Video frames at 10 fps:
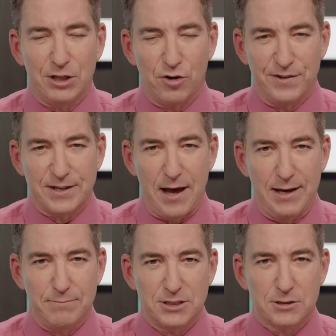he told the
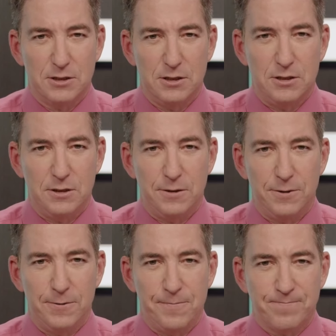Times.
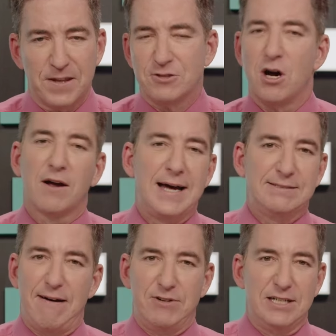There's all
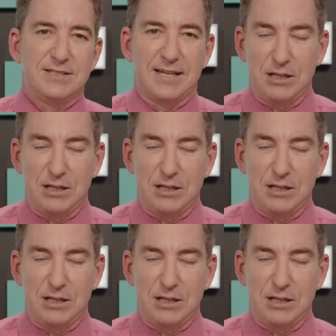kinds of evidence